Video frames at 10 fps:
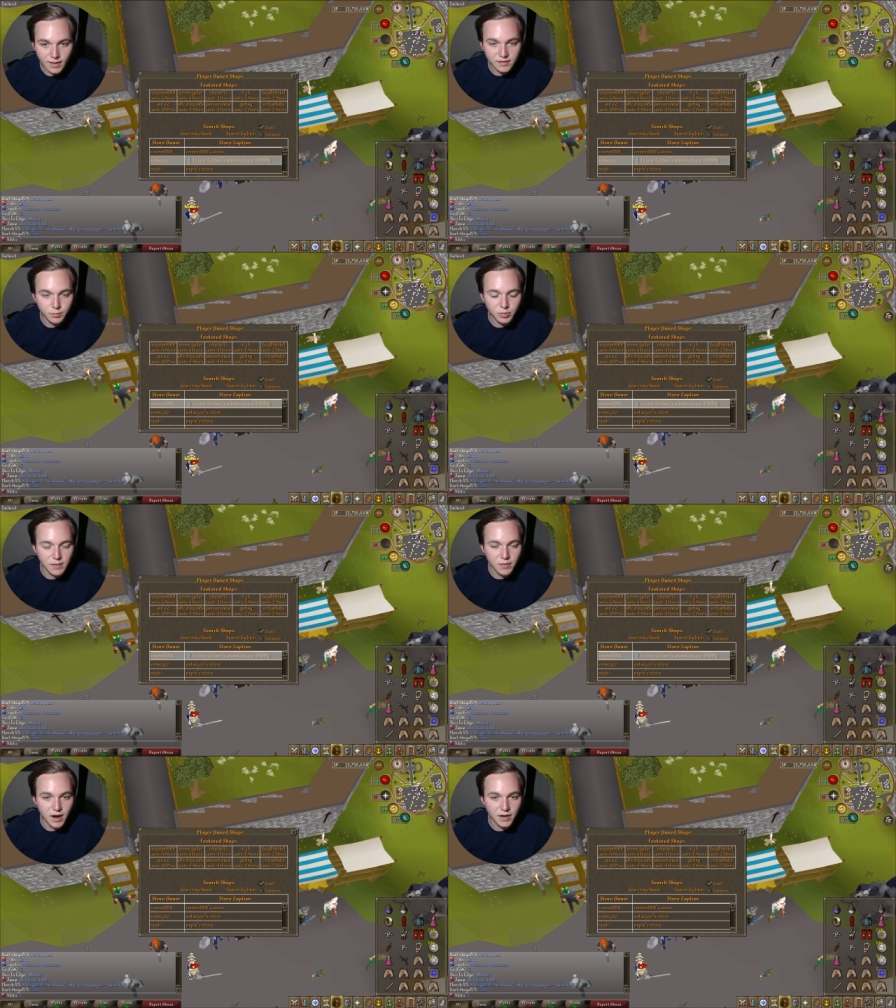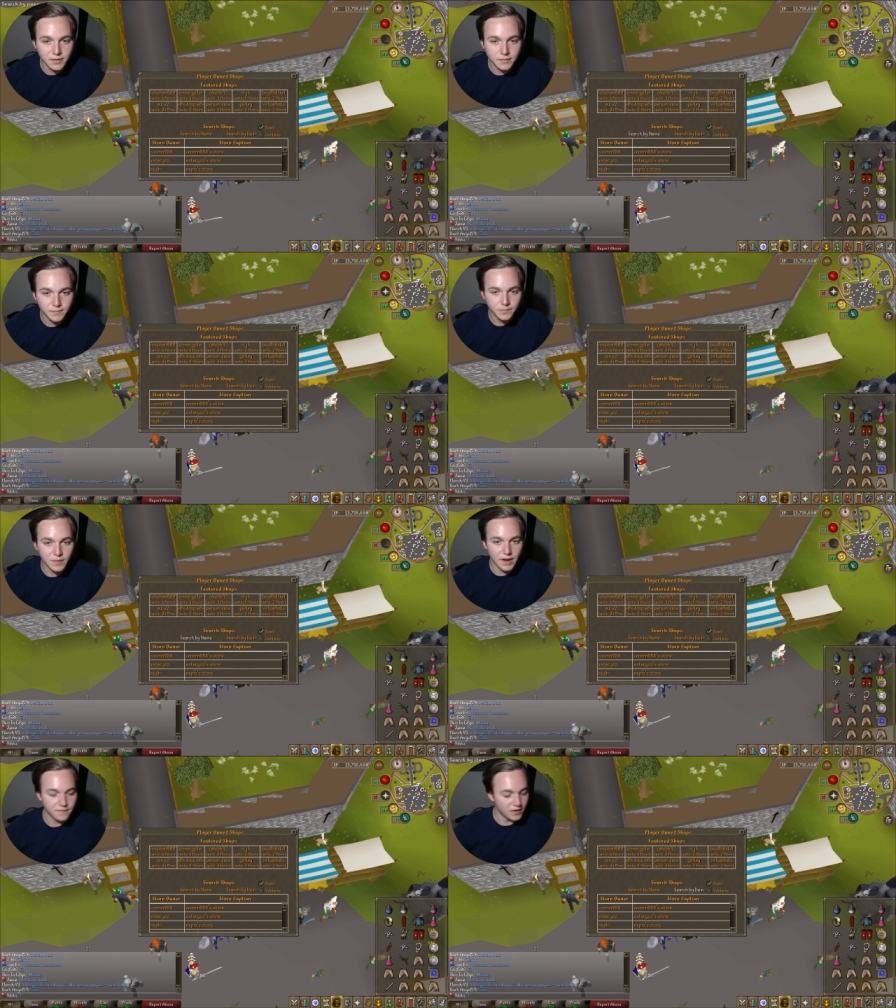That's a plate body.
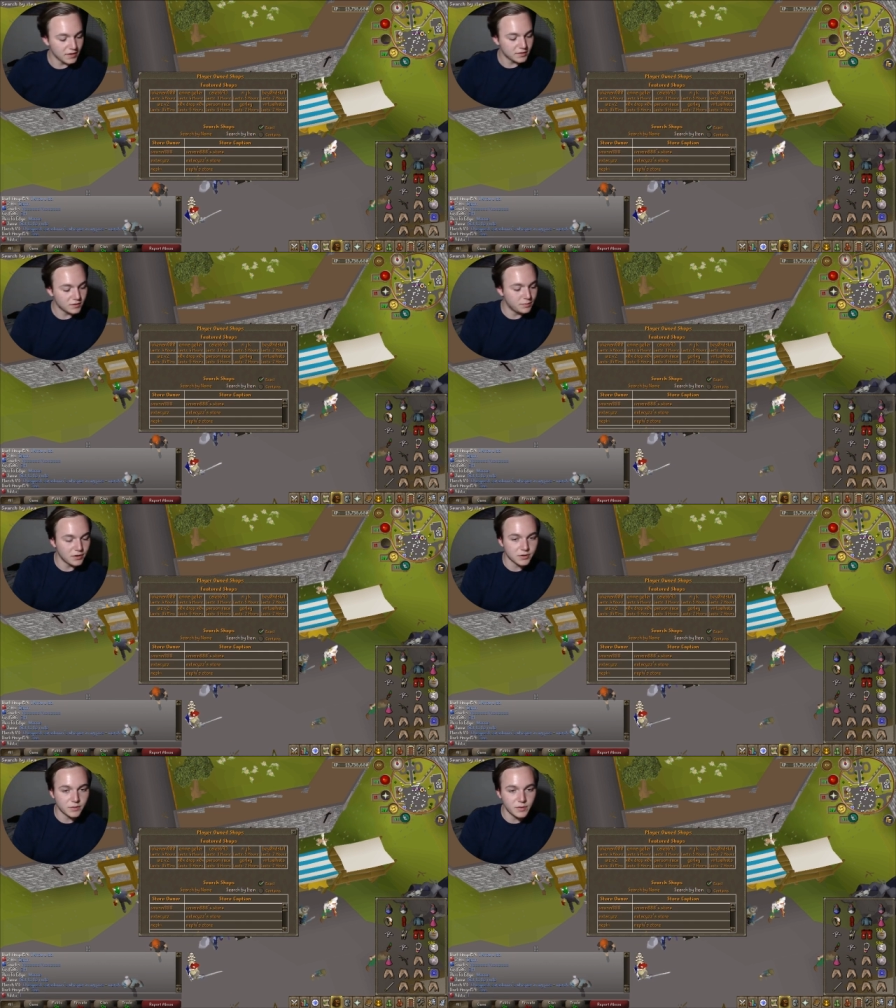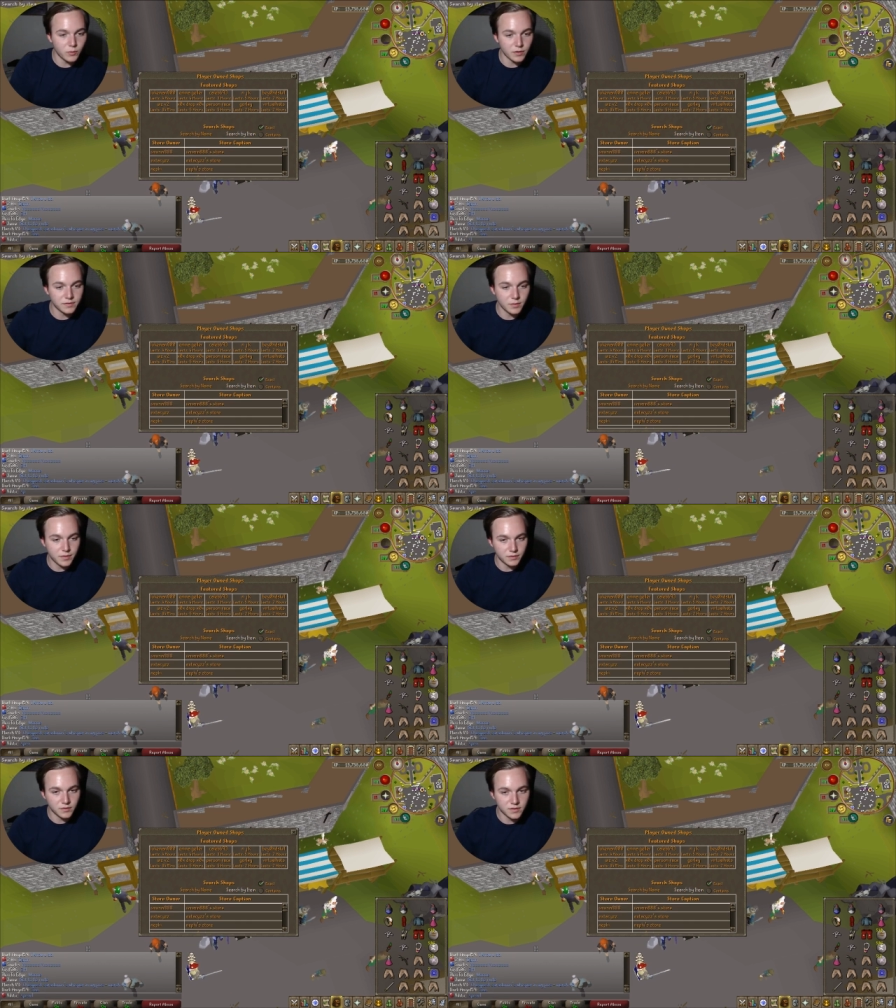I feel like the spear can be worth
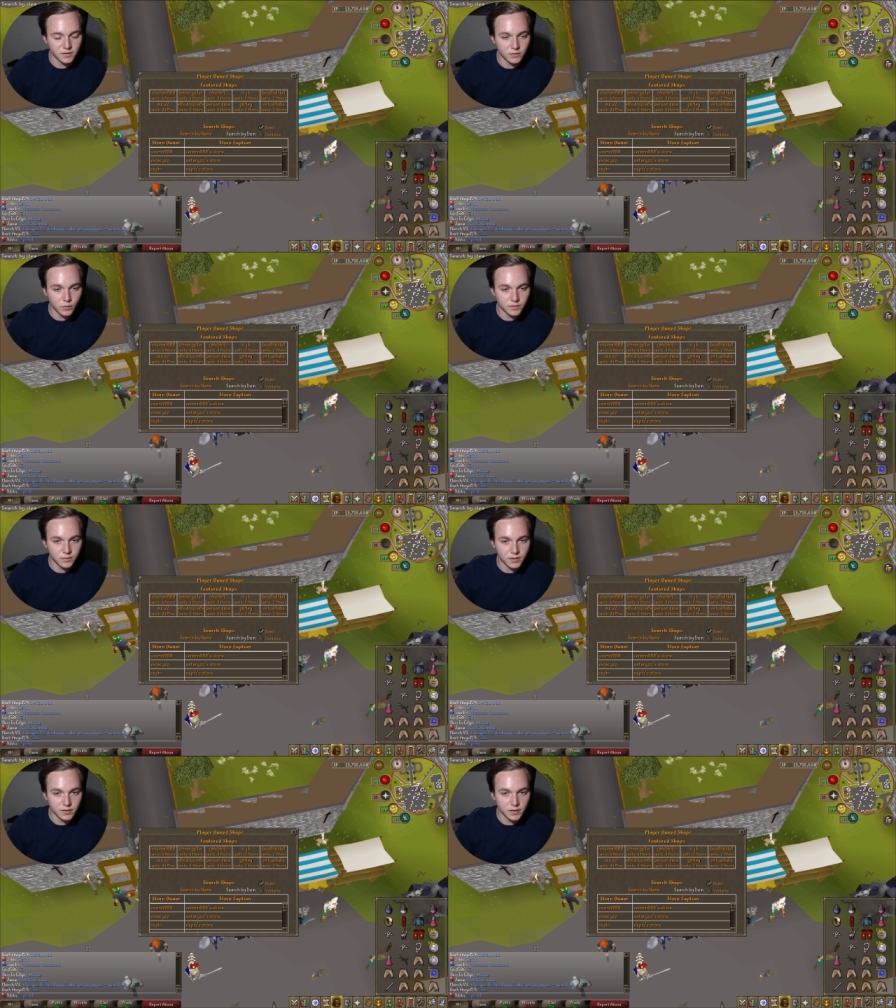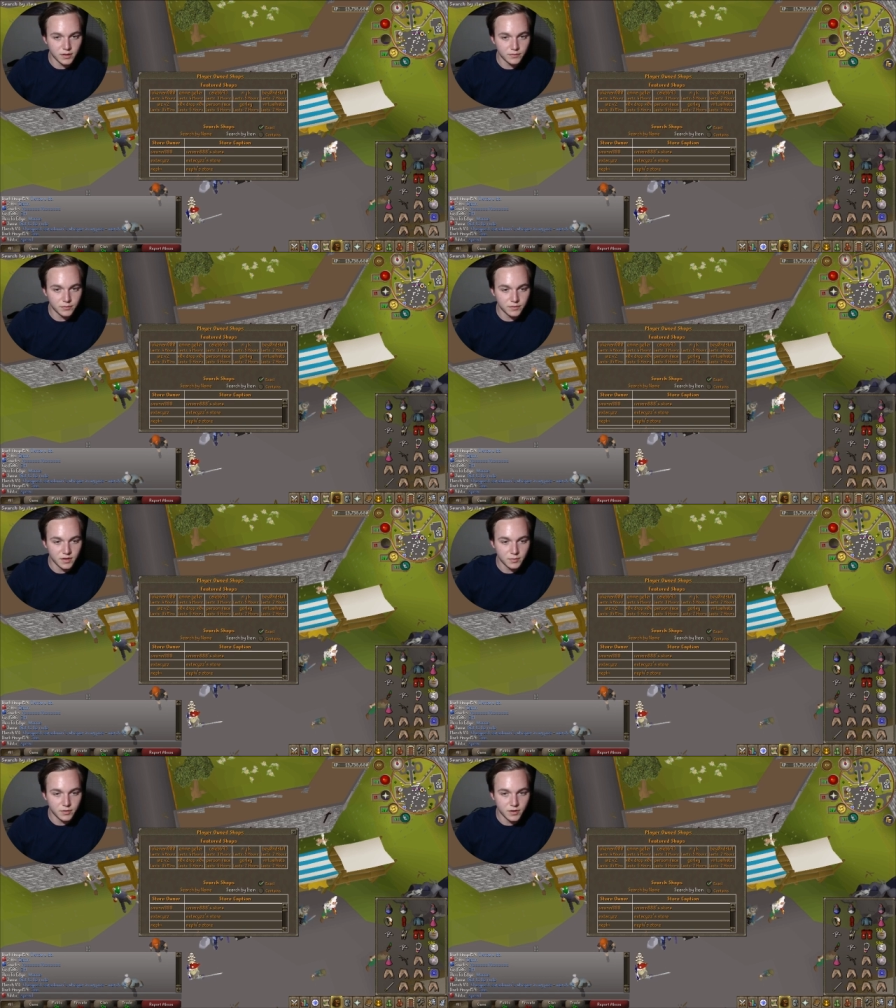something, just because it's worth something in a lot of
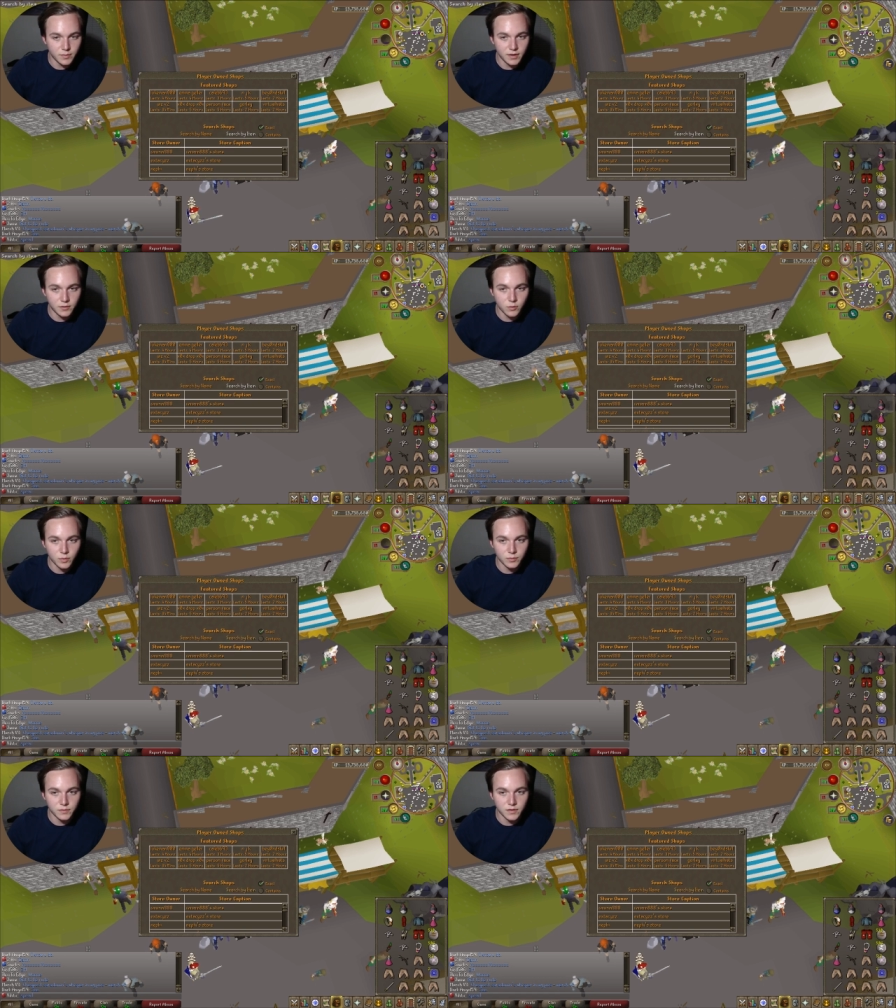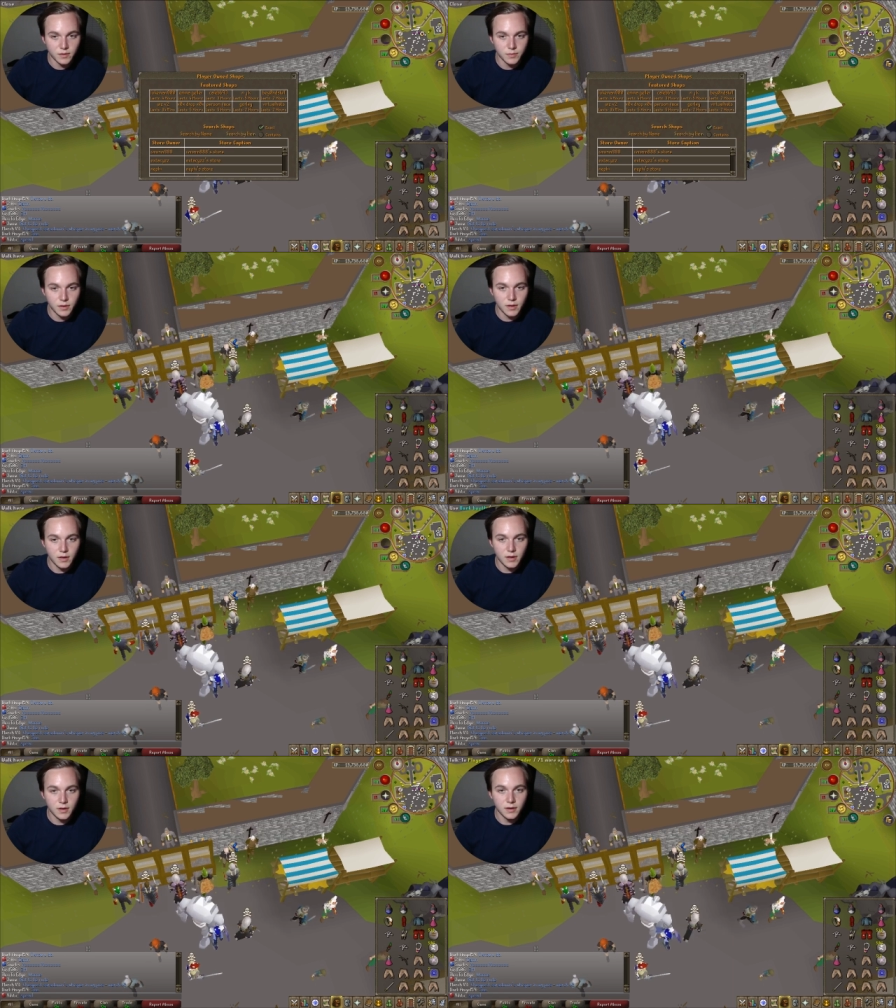RuneScape, you know what I mean? In normal RuneScape.
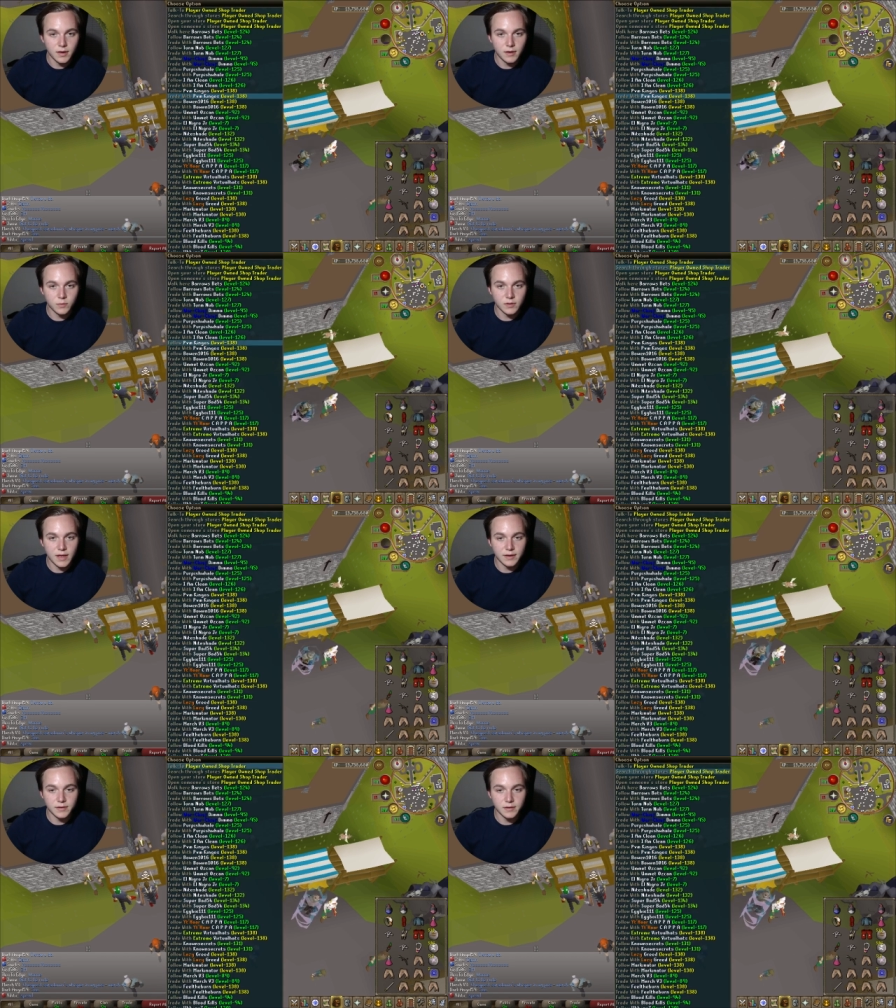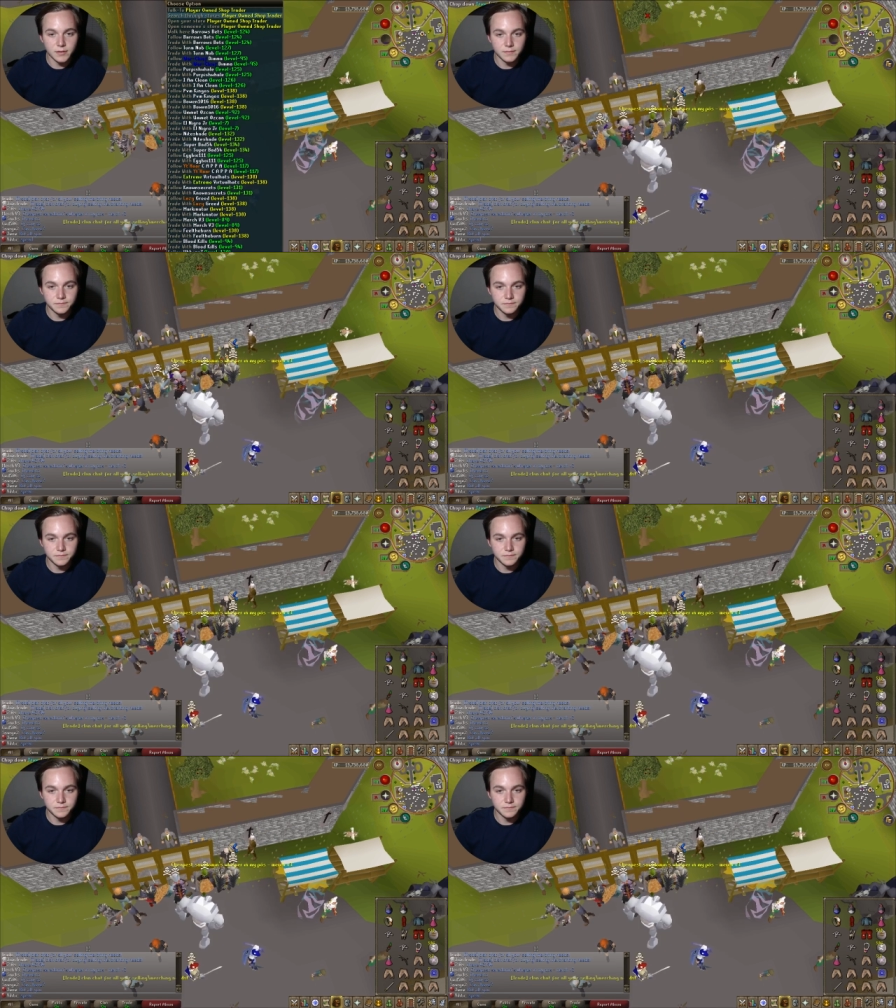And we're lagging here.